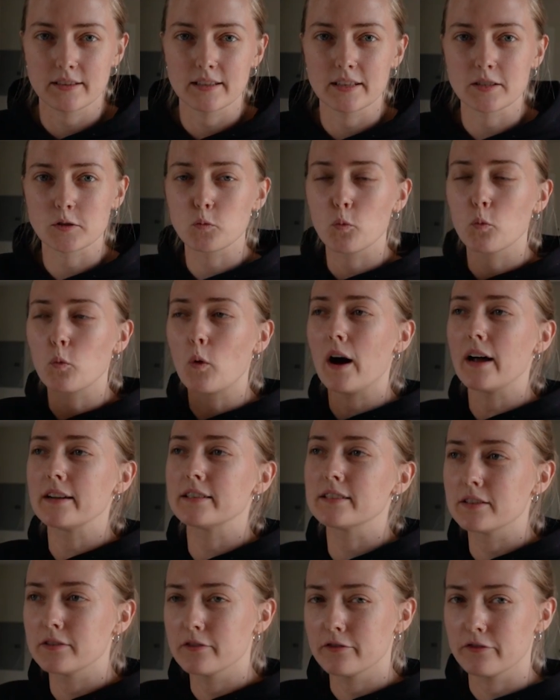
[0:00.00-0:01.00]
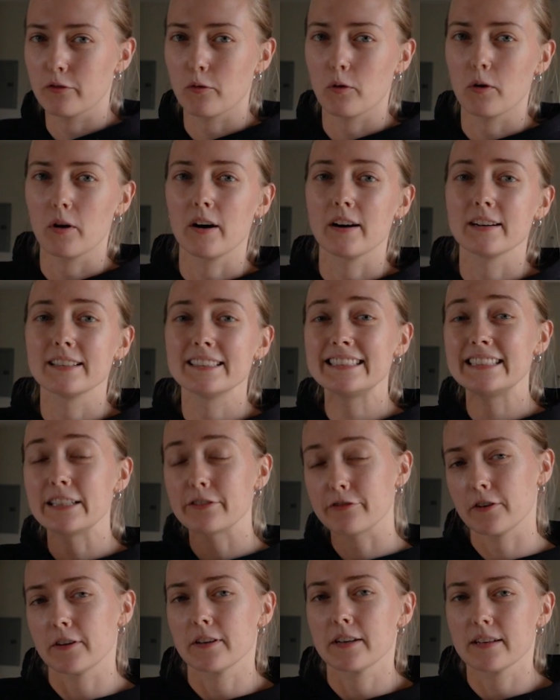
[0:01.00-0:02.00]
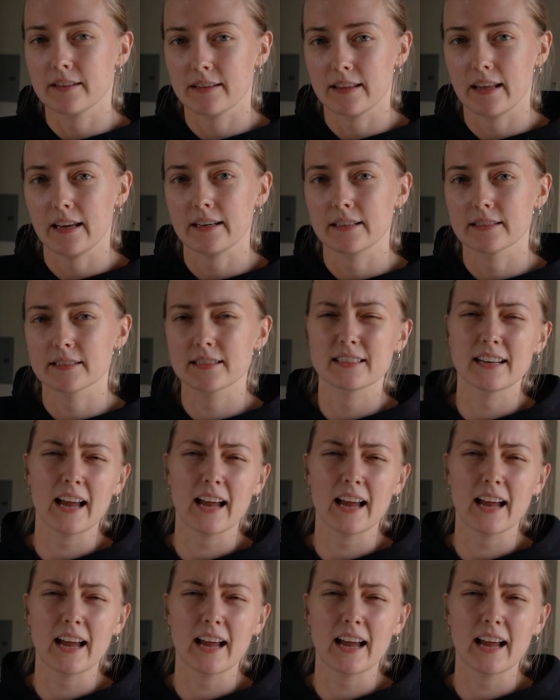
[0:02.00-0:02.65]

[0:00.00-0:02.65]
this want for different things.